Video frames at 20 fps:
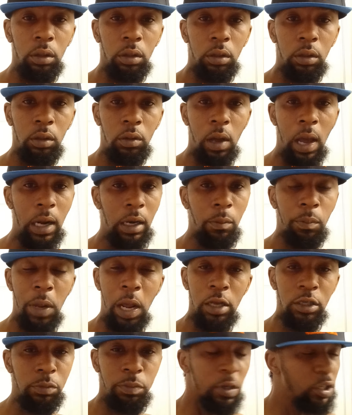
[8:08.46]
you know, I had to
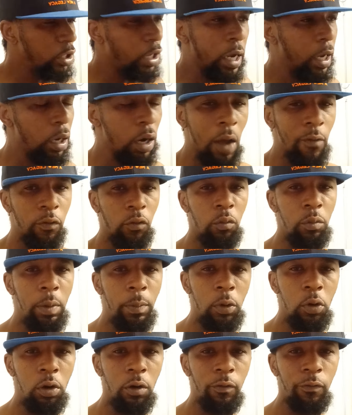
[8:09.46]
bounce, but shake it up and
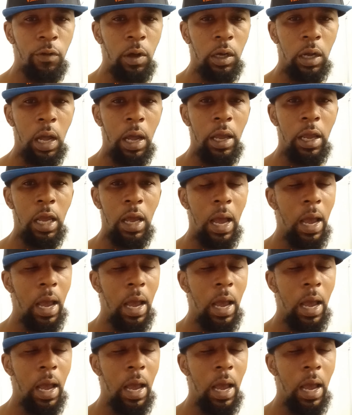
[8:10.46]
remember who the fuck I am.